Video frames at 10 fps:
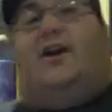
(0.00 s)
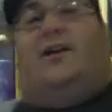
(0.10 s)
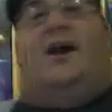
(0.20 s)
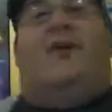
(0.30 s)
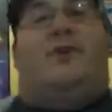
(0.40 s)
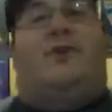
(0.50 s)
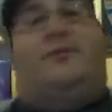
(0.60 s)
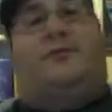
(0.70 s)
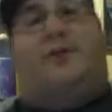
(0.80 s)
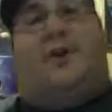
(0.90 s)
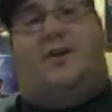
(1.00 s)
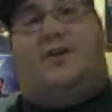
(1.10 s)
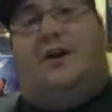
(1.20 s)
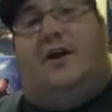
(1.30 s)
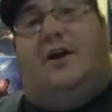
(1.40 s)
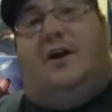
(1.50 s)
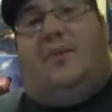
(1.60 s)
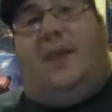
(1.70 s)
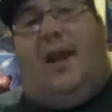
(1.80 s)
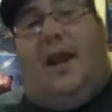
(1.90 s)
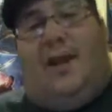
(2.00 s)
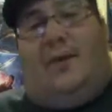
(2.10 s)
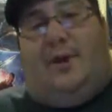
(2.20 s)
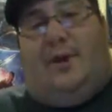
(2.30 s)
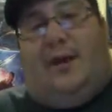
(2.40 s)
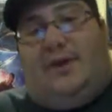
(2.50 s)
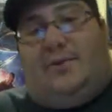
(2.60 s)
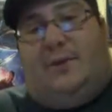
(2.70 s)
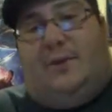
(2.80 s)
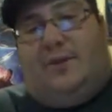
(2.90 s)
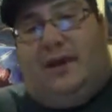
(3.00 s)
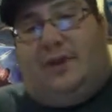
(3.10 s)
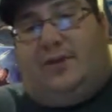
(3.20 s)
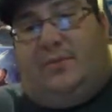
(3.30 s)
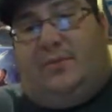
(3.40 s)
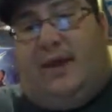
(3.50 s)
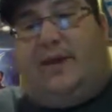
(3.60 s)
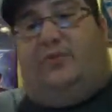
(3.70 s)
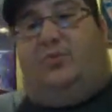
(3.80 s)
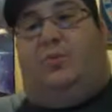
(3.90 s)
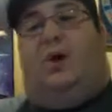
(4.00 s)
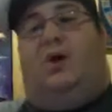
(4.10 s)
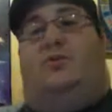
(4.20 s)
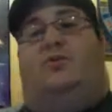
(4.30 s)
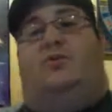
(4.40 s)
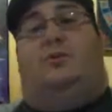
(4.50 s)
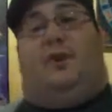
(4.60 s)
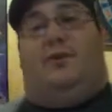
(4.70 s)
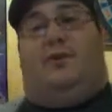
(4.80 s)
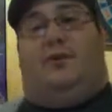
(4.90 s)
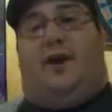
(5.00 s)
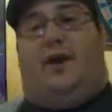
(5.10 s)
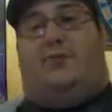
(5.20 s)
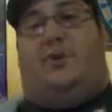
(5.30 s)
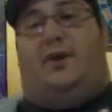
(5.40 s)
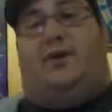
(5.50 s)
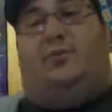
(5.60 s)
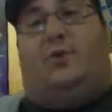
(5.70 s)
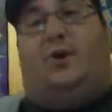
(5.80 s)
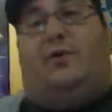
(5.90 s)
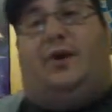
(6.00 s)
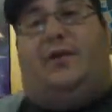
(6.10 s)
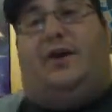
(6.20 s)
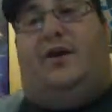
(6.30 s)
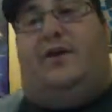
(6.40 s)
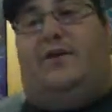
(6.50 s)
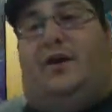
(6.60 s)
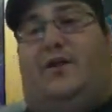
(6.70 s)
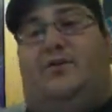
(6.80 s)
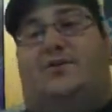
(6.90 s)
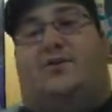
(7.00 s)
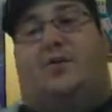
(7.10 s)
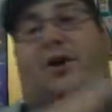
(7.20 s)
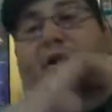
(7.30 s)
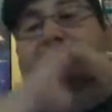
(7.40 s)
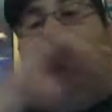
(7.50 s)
Everything is reverse. But anyway, yes, make sure you guys come back as well. Give a like button as well down there somewhere.